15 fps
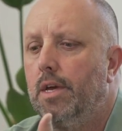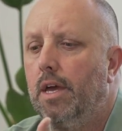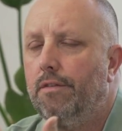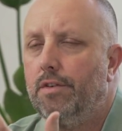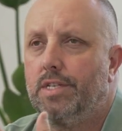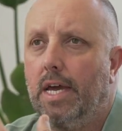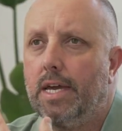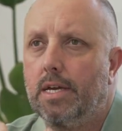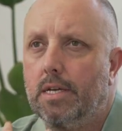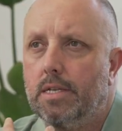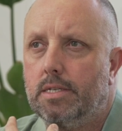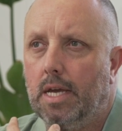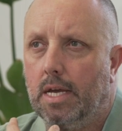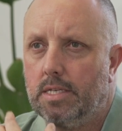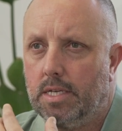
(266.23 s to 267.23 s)
If you take
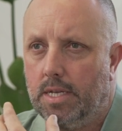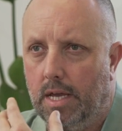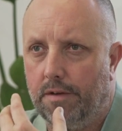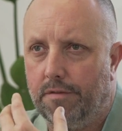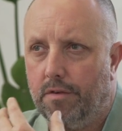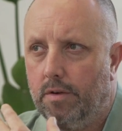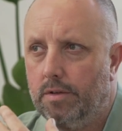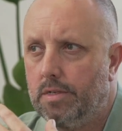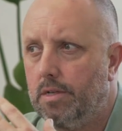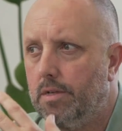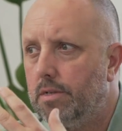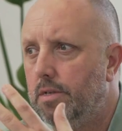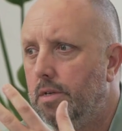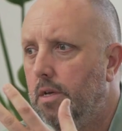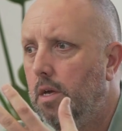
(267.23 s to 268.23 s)
Tanzania, for
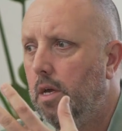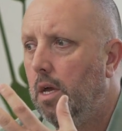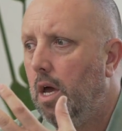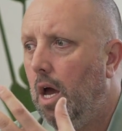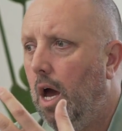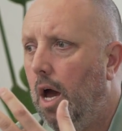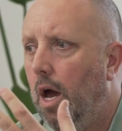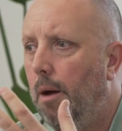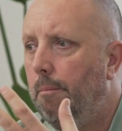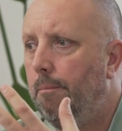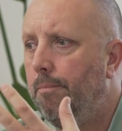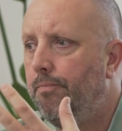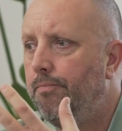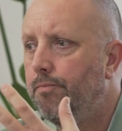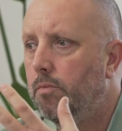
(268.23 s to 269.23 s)
instance,
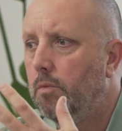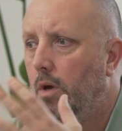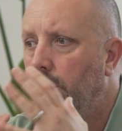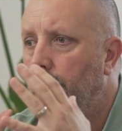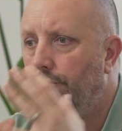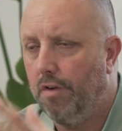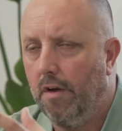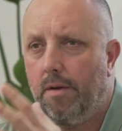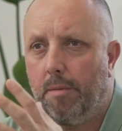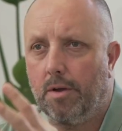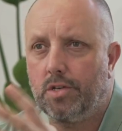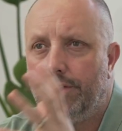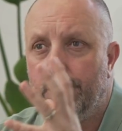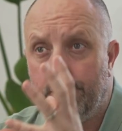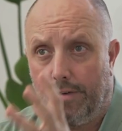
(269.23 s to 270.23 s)
very
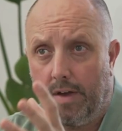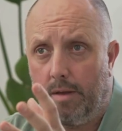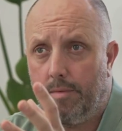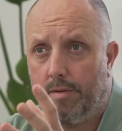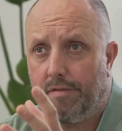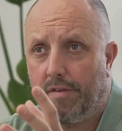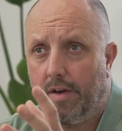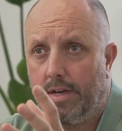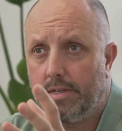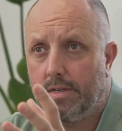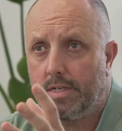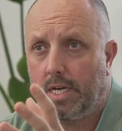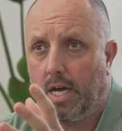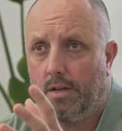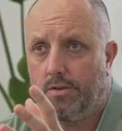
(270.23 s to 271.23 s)
much in development phase
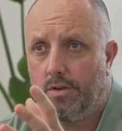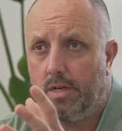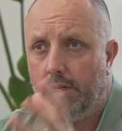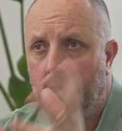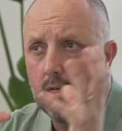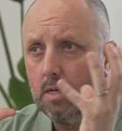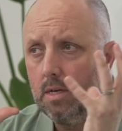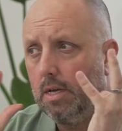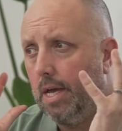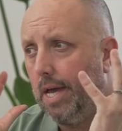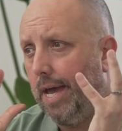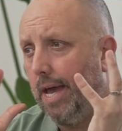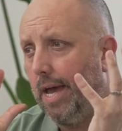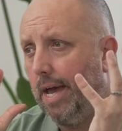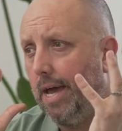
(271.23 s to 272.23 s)
as a country,
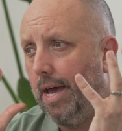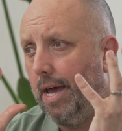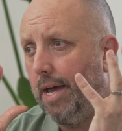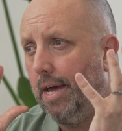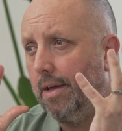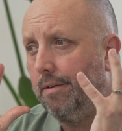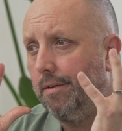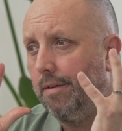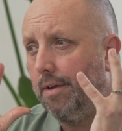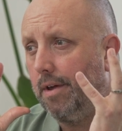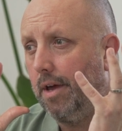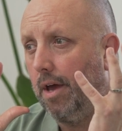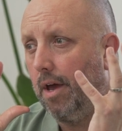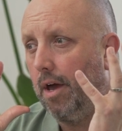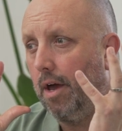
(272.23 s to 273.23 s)
and
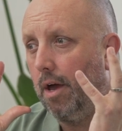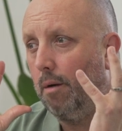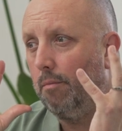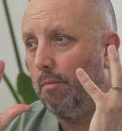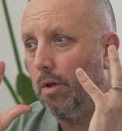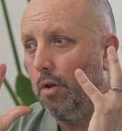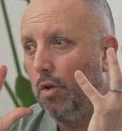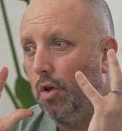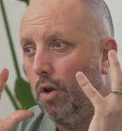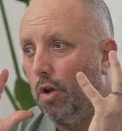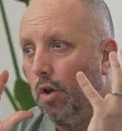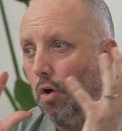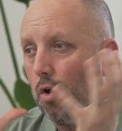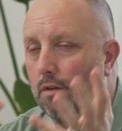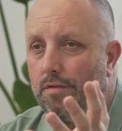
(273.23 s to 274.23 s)
a
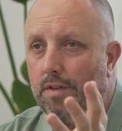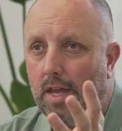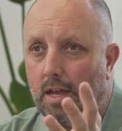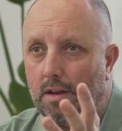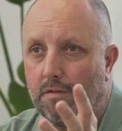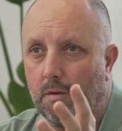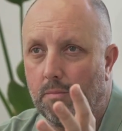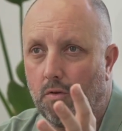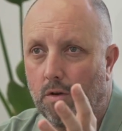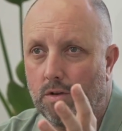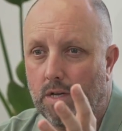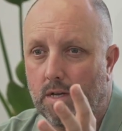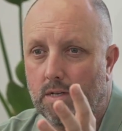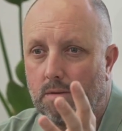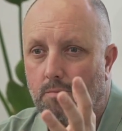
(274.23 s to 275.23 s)
lot of need for
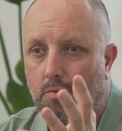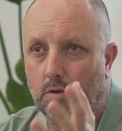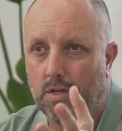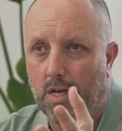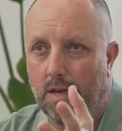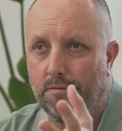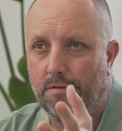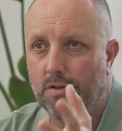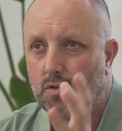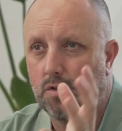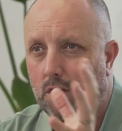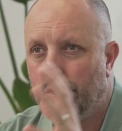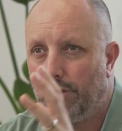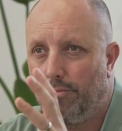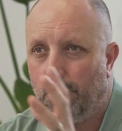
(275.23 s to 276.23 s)
projects, project
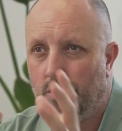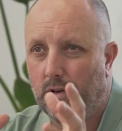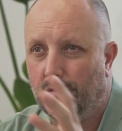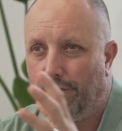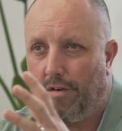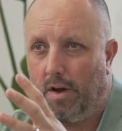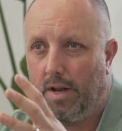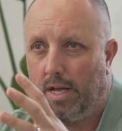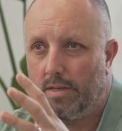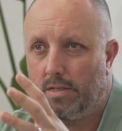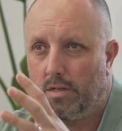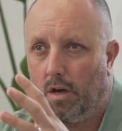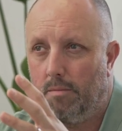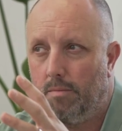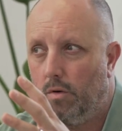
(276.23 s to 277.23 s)
infrastructure, project finance
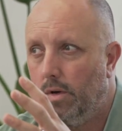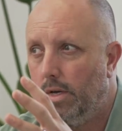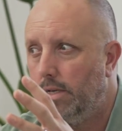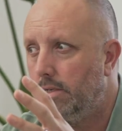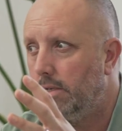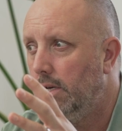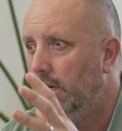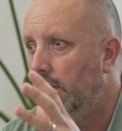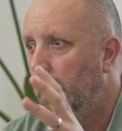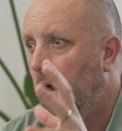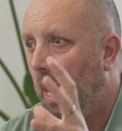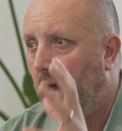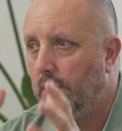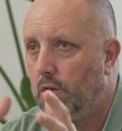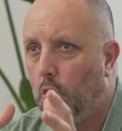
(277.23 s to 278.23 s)
type lawyers,
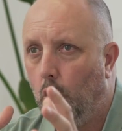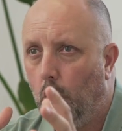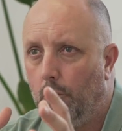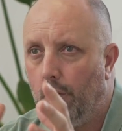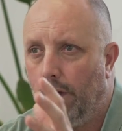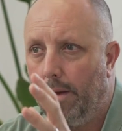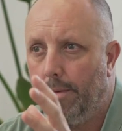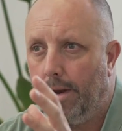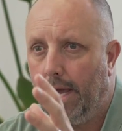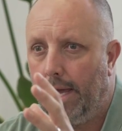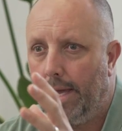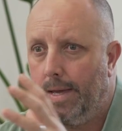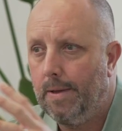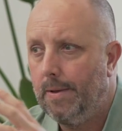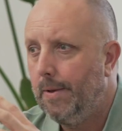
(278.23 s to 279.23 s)
and corporate
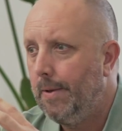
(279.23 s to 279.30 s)
M&A.